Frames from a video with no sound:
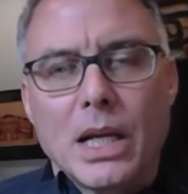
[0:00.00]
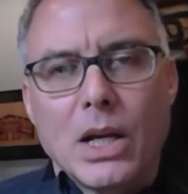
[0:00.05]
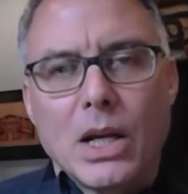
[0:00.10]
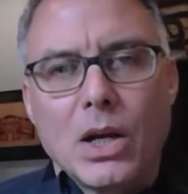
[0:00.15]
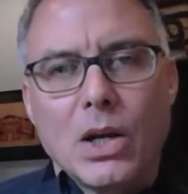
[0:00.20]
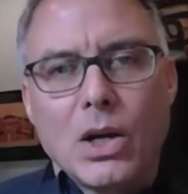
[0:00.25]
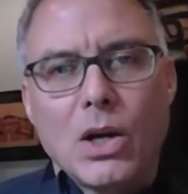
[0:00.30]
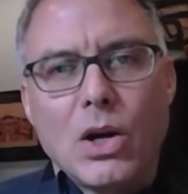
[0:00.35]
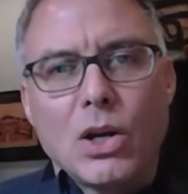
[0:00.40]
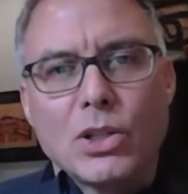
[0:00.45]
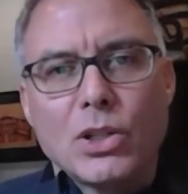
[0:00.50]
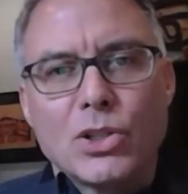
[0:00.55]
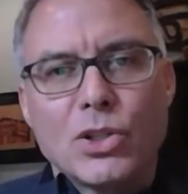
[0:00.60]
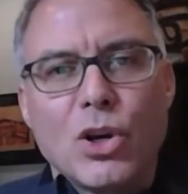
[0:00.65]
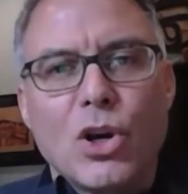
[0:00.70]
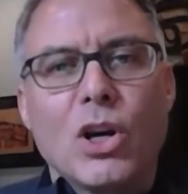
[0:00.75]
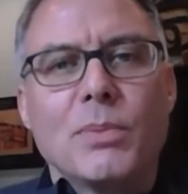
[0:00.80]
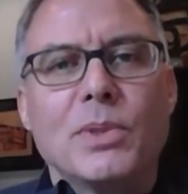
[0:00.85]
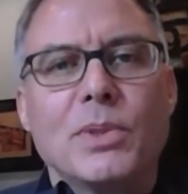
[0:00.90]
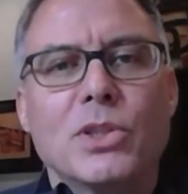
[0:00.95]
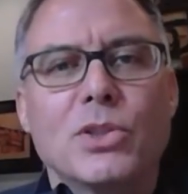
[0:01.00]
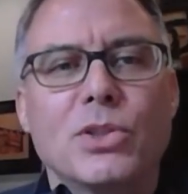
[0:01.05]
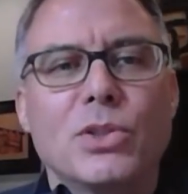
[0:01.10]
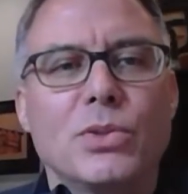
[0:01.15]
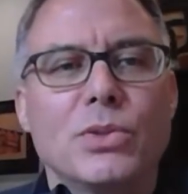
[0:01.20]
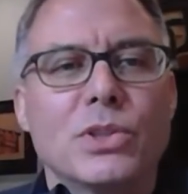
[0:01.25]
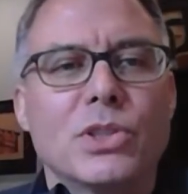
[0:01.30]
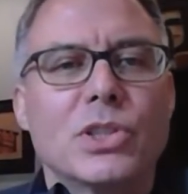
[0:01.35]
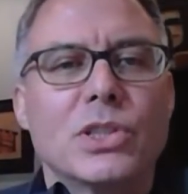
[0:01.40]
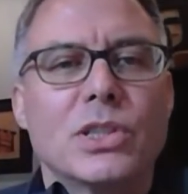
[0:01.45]
our job is
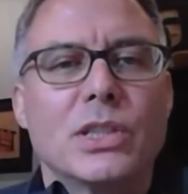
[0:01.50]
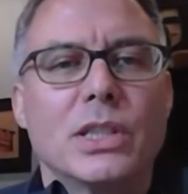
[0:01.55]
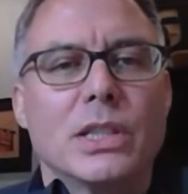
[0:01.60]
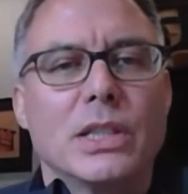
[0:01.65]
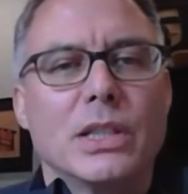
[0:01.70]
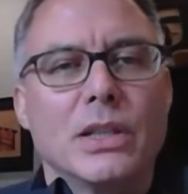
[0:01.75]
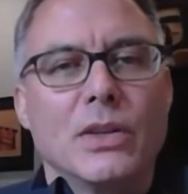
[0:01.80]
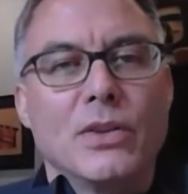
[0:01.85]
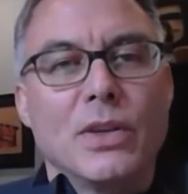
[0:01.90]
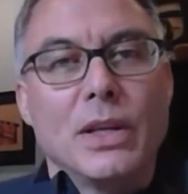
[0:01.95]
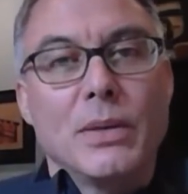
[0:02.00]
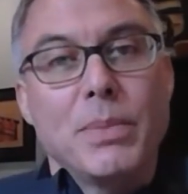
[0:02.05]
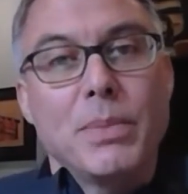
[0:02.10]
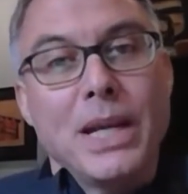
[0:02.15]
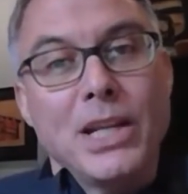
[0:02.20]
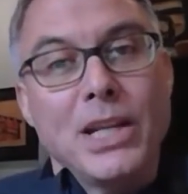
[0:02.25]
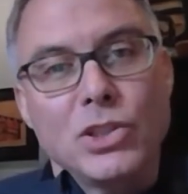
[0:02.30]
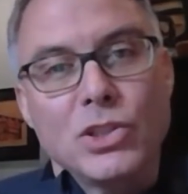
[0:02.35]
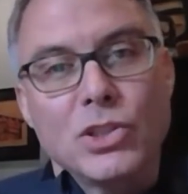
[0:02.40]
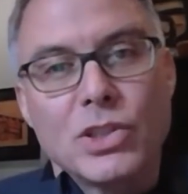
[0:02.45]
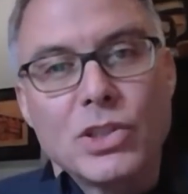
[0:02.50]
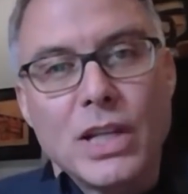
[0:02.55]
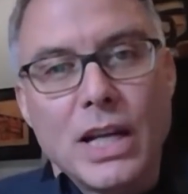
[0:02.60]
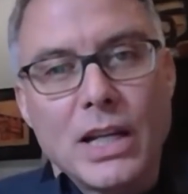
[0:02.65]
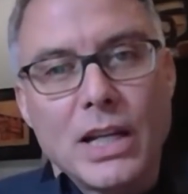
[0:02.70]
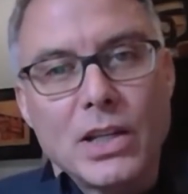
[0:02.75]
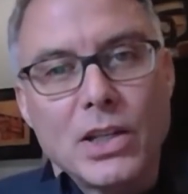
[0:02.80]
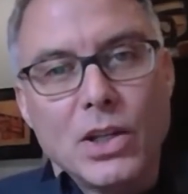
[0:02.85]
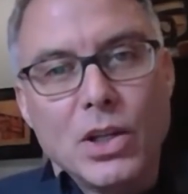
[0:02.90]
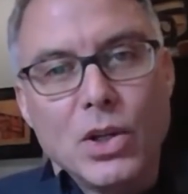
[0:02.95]
to, in patients
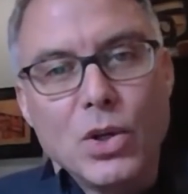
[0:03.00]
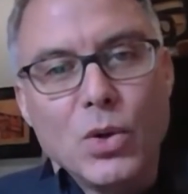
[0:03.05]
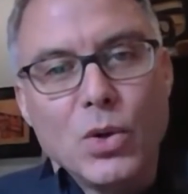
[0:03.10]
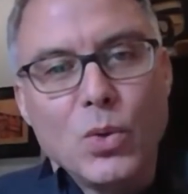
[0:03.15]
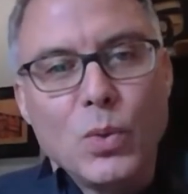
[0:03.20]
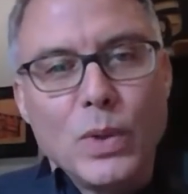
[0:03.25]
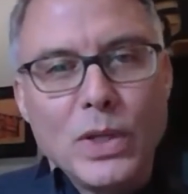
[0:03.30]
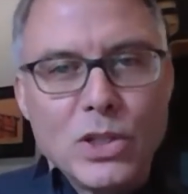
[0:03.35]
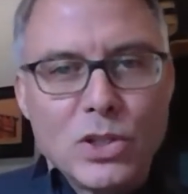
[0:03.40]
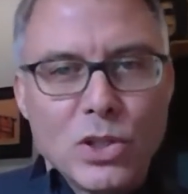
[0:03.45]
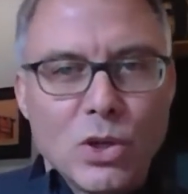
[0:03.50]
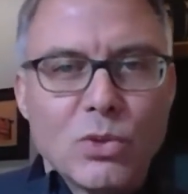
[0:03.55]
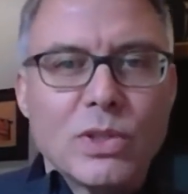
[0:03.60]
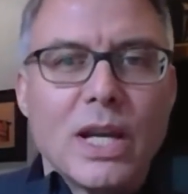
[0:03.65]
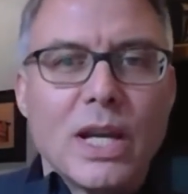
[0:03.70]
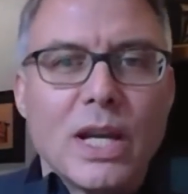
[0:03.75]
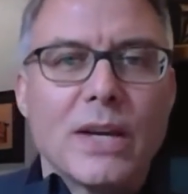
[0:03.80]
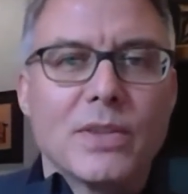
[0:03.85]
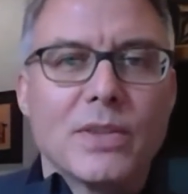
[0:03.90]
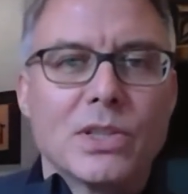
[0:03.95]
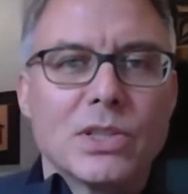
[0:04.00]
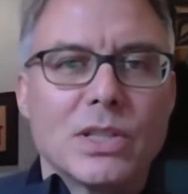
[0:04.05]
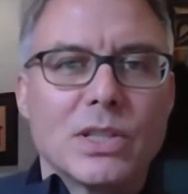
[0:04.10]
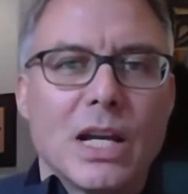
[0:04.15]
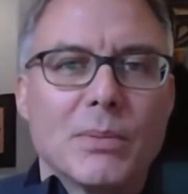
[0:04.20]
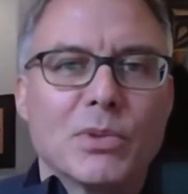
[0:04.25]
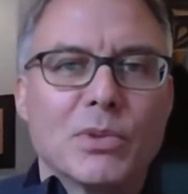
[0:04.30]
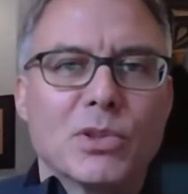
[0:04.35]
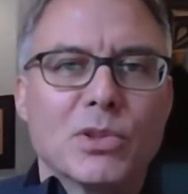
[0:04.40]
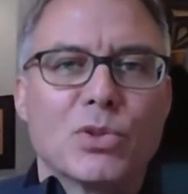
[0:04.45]
that we don't have an
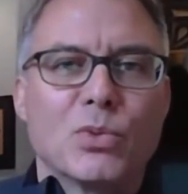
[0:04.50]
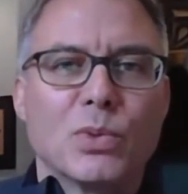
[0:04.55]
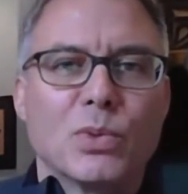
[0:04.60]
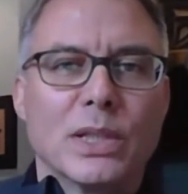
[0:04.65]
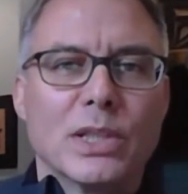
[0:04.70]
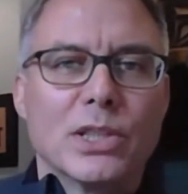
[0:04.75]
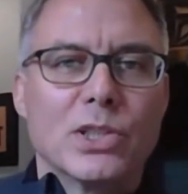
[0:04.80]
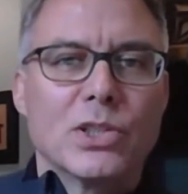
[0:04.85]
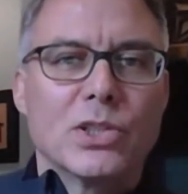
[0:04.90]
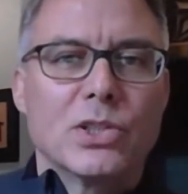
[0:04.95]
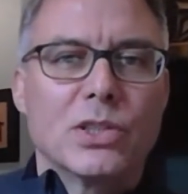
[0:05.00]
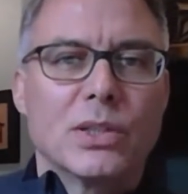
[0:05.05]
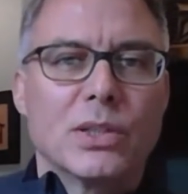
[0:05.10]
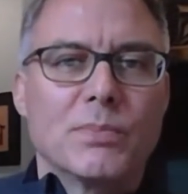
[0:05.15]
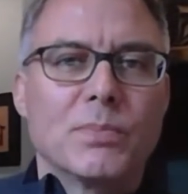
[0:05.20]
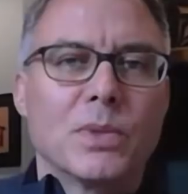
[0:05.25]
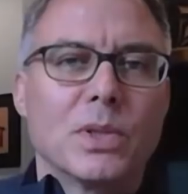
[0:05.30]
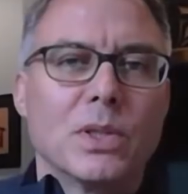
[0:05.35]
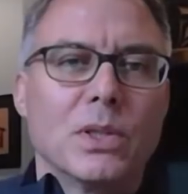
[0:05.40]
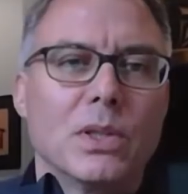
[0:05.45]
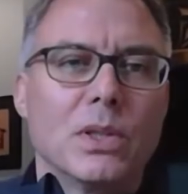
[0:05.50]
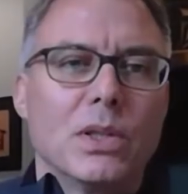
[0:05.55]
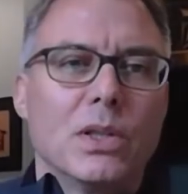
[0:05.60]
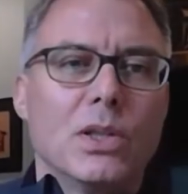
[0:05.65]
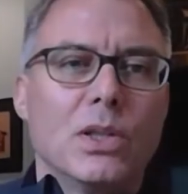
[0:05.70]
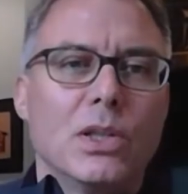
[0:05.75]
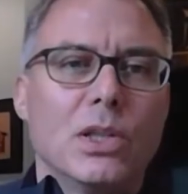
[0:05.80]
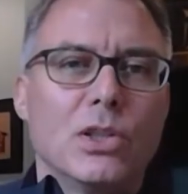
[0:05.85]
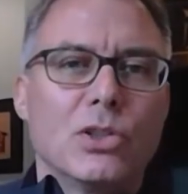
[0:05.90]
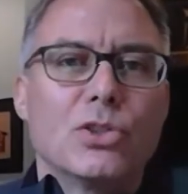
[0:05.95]
established relationship,
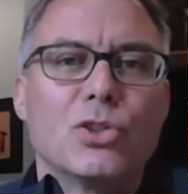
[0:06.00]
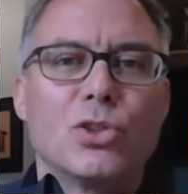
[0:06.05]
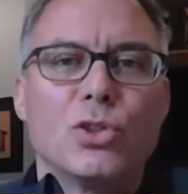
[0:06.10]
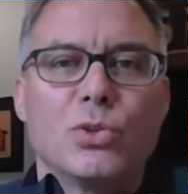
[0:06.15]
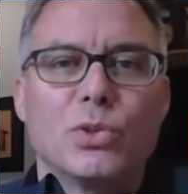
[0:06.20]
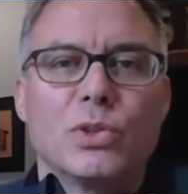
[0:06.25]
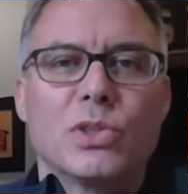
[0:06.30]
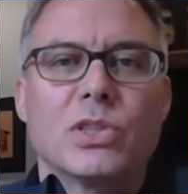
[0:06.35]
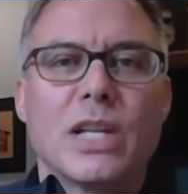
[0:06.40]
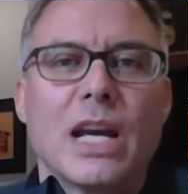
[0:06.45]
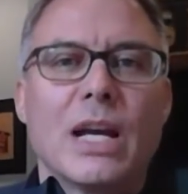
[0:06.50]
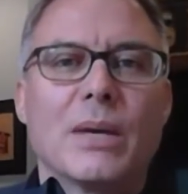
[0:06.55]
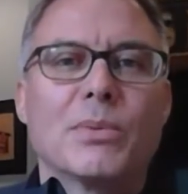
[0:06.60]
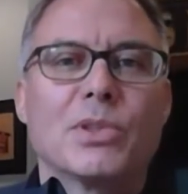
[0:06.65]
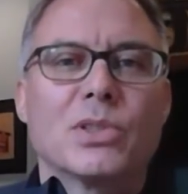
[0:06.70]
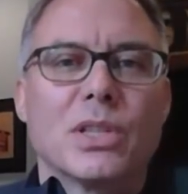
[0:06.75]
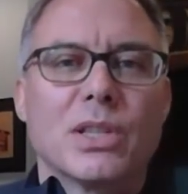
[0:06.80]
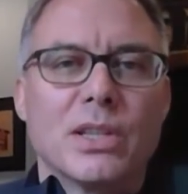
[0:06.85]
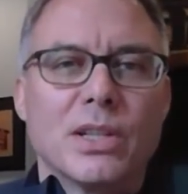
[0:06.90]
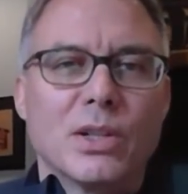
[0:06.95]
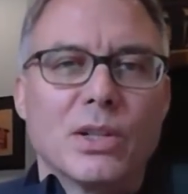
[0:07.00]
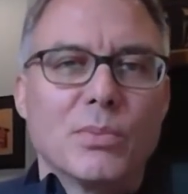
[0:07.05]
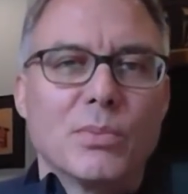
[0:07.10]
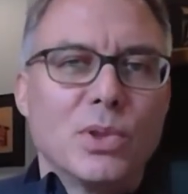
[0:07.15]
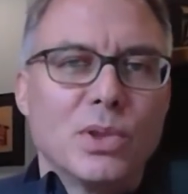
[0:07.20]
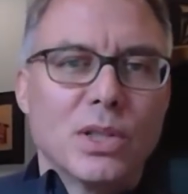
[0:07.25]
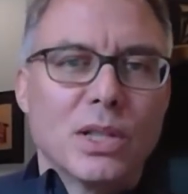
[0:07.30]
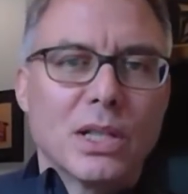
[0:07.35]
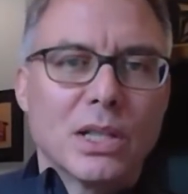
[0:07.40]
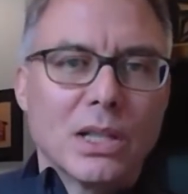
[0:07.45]
is to establish a
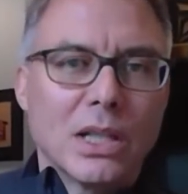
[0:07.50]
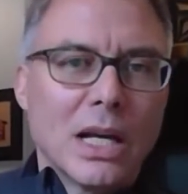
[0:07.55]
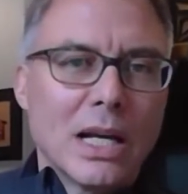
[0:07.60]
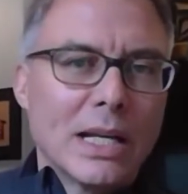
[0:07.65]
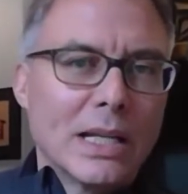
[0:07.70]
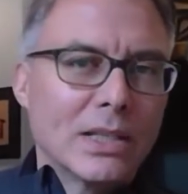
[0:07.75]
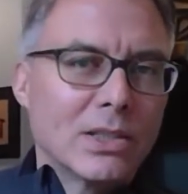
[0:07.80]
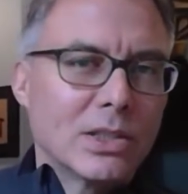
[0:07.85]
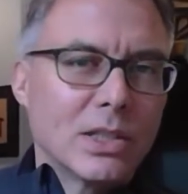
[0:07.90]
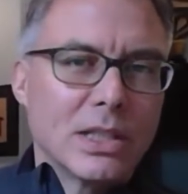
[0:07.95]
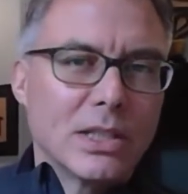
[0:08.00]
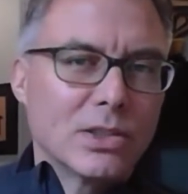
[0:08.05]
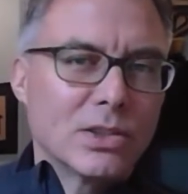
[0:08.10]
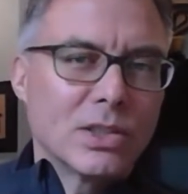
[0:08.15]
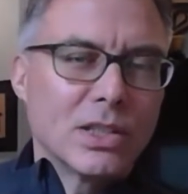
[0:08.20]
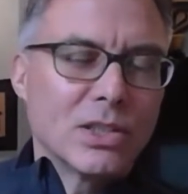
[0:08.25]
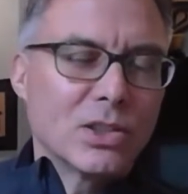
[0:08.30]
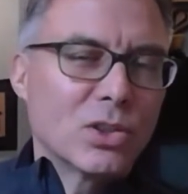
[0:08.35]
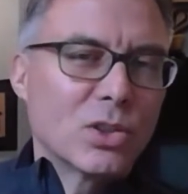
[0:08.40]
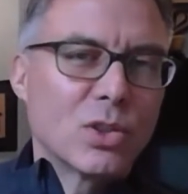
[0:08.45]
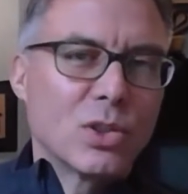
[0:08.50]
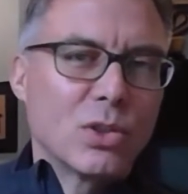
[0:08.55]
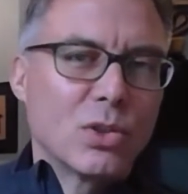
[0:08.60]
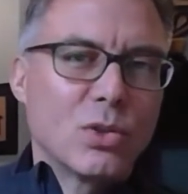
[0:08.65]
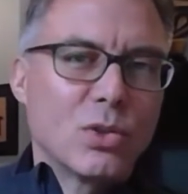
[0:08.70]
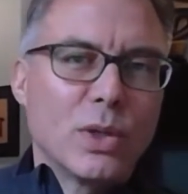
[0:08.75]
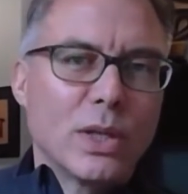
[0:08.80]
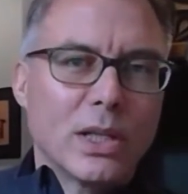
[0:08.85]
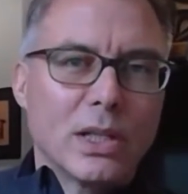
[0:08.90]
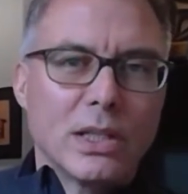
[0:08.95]
therapeutic alliance as
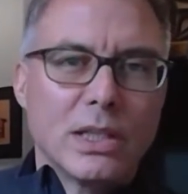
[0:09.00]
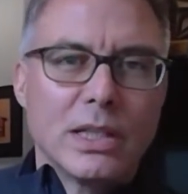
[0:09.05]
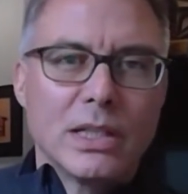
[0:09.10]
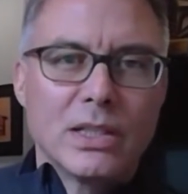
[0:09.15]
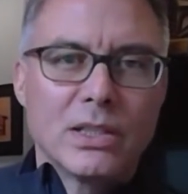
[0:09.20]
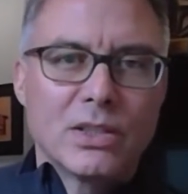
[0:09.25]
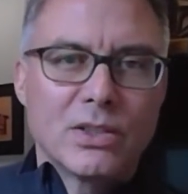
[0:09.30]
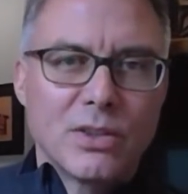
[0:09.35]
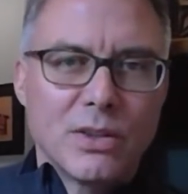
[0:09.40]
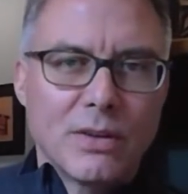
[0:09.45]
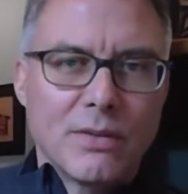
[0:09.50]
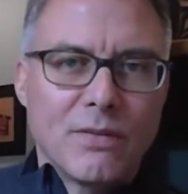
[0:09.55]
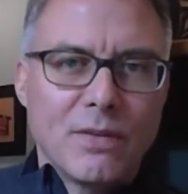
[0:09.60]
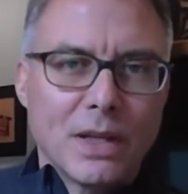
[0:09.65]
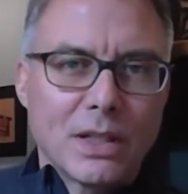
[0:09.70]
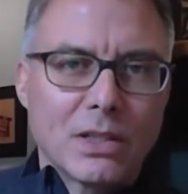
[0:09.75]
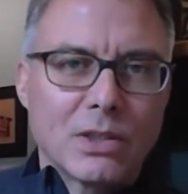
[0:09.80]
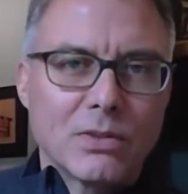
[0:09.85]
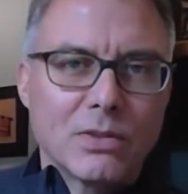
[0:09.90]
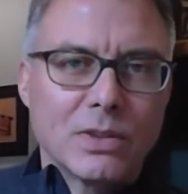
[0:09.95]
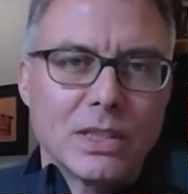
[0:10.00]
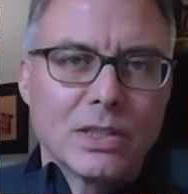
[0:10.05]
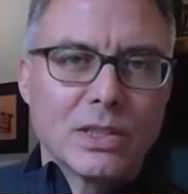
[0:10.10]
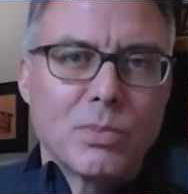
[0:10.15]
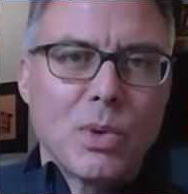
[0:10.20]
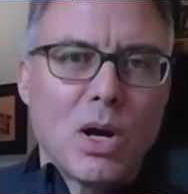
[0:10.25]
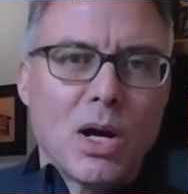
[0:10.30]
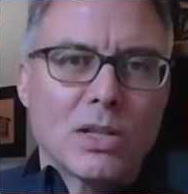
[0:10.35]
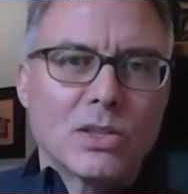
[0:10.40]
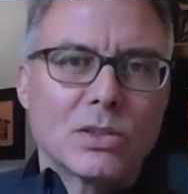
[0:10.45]
quickly and as effectively as
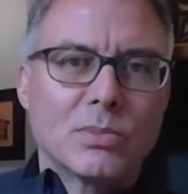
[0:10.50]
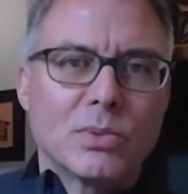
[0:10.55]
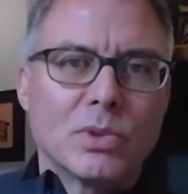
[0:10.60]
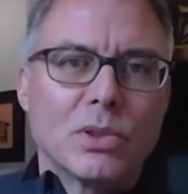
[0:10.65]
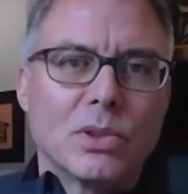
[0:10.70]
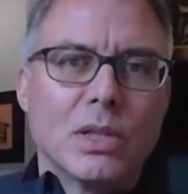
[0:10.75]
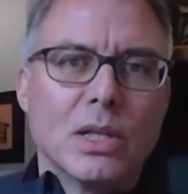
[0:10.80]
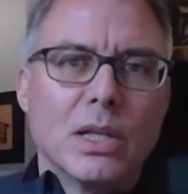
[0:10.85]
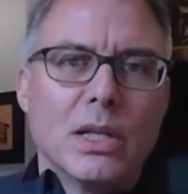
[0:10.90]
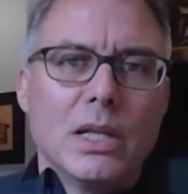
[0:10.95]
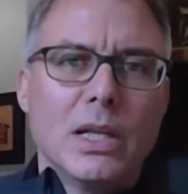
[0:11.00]
possible.